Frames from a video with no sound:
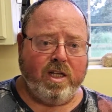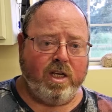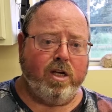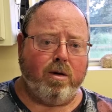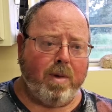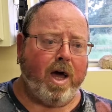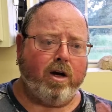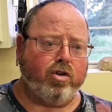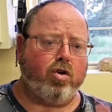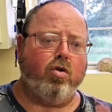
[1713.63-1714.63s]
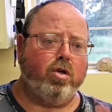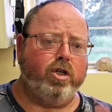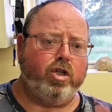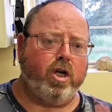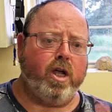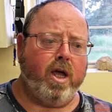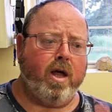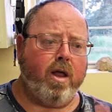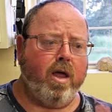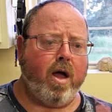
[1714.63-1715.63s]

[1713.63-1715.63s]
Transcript: get them out as early as you can.